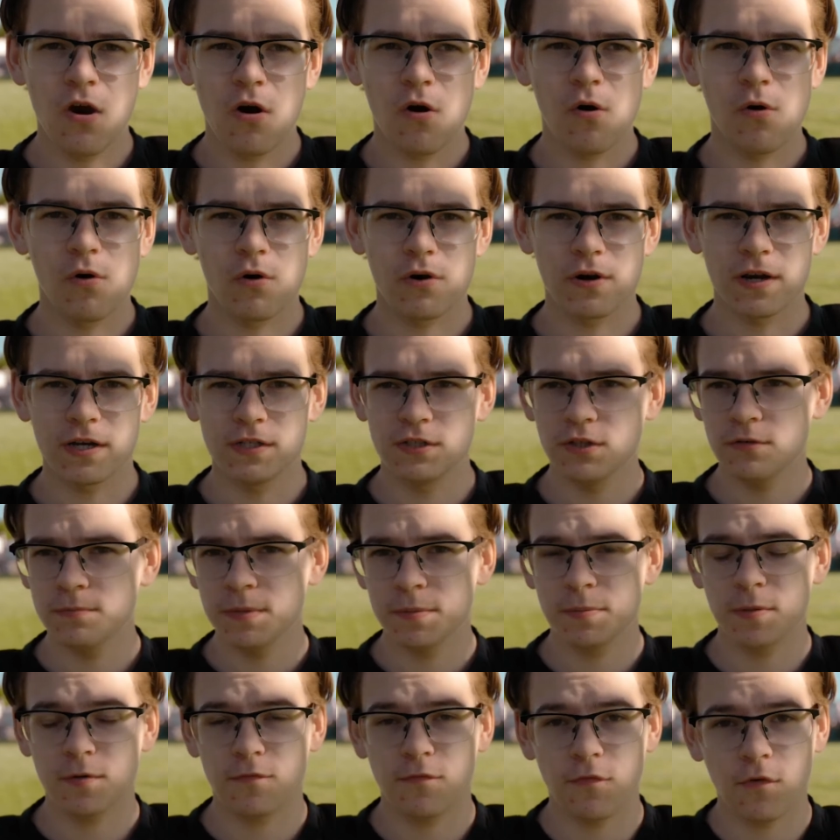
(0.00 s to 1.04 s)
or Adobe
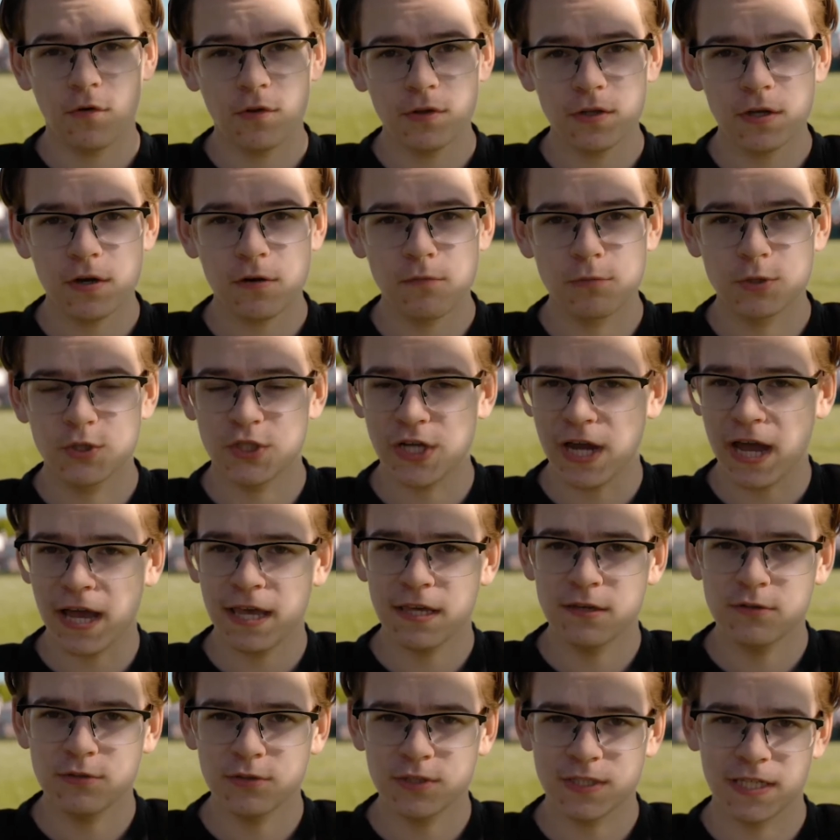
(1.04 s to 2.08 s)
Portfolio, which I
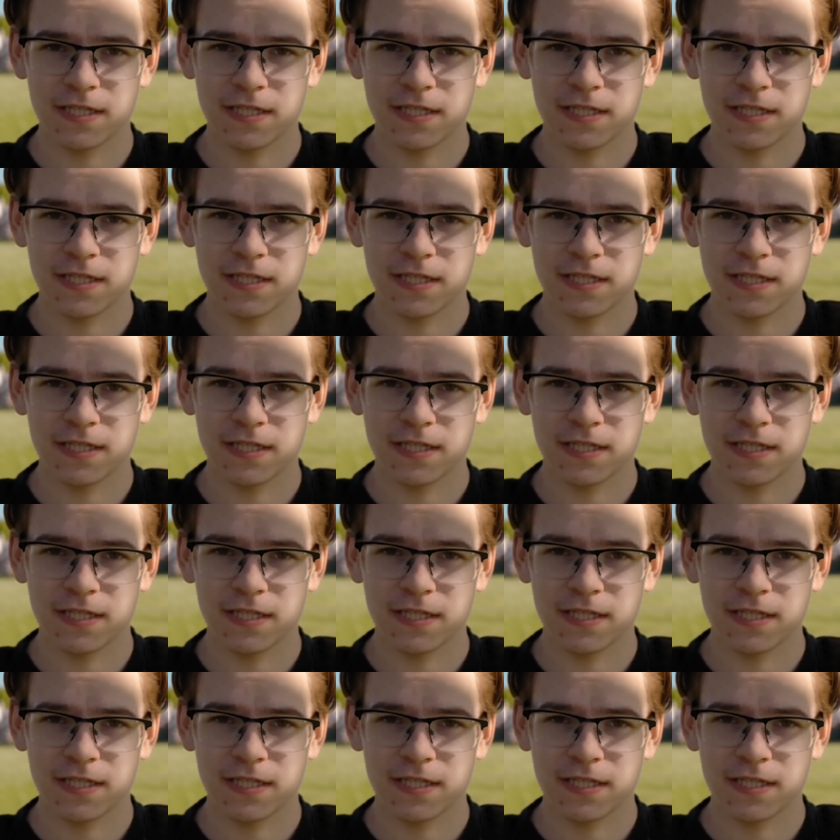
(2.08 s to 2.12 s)
use,